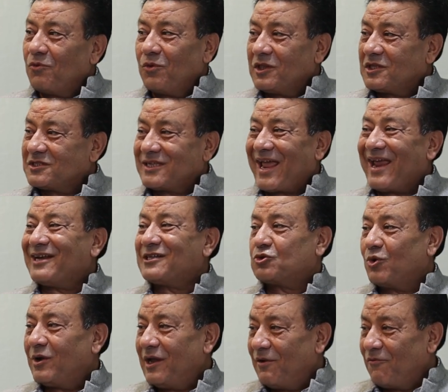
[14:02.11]
with sands
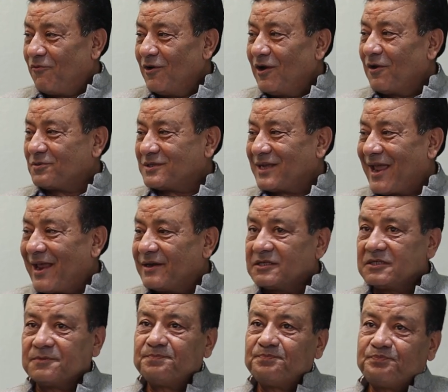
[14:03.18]
only, full of
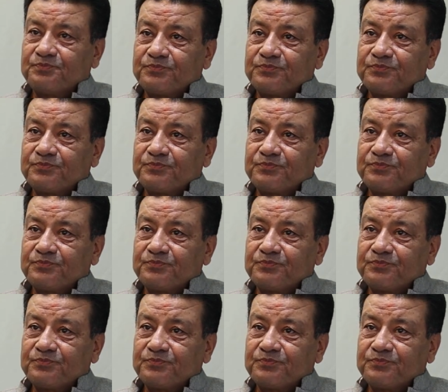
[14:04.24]
sands.